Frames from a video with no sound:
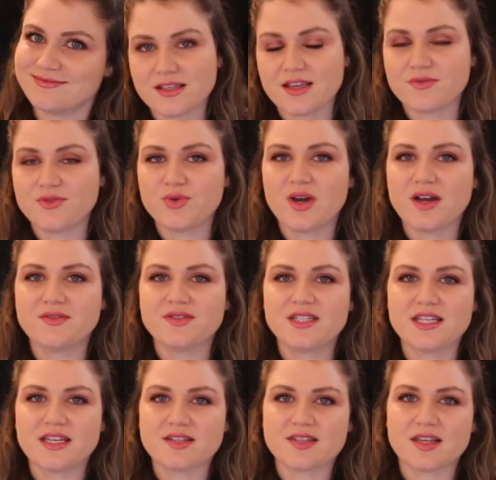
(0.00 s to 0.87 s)
If you have
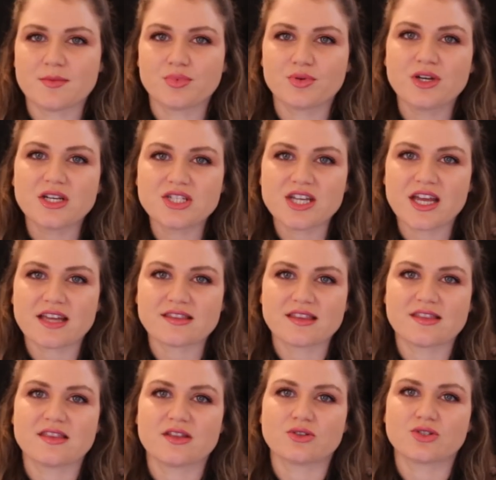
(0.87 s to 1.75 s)
TSA PreCheck,
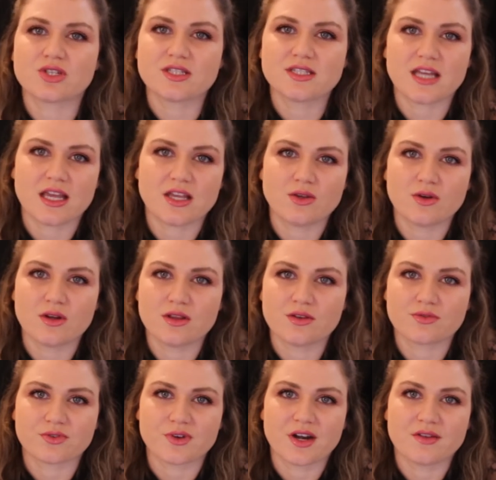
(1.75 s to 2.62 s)
then they'll just take you to
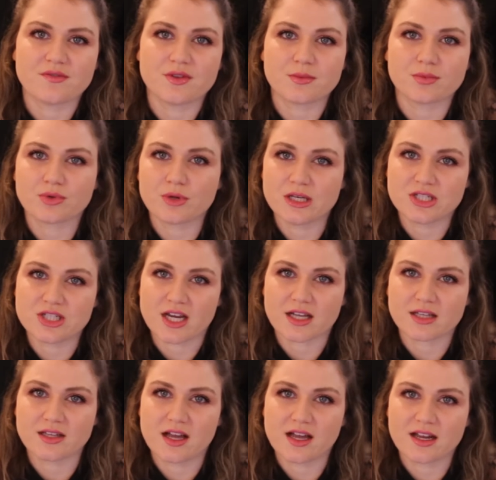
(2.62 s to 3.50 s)
the front of the
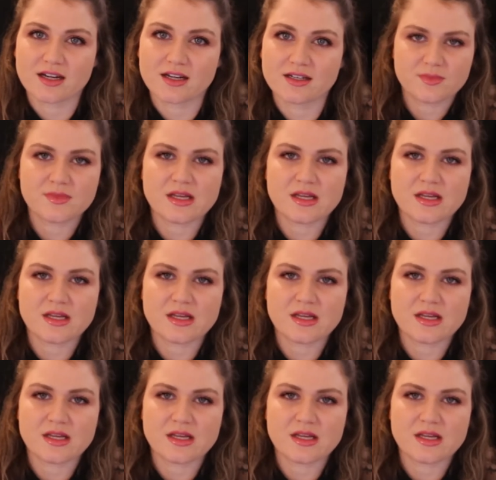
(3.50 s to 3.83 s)
PreCheck line.